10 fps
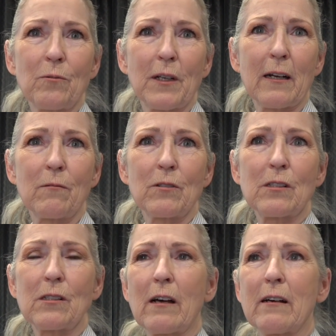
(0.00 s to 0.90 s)
when I
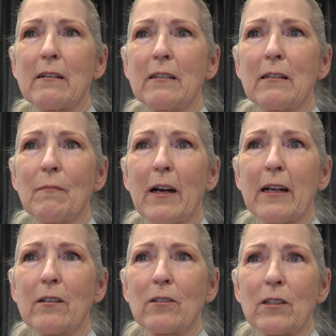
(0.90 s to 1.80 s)
was in
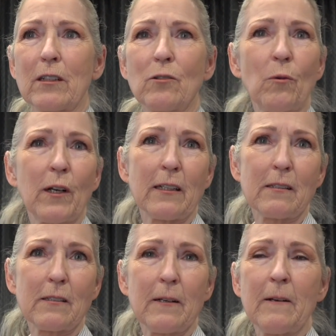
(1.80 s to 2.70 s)
my early
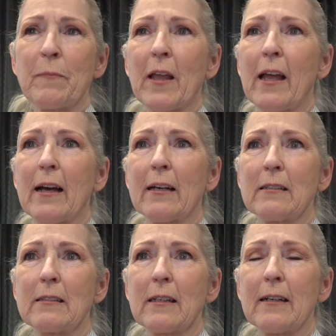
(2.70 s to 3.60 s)
20s,
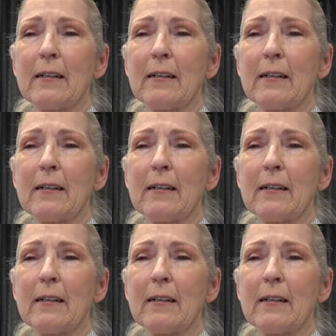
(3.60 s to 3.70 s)
and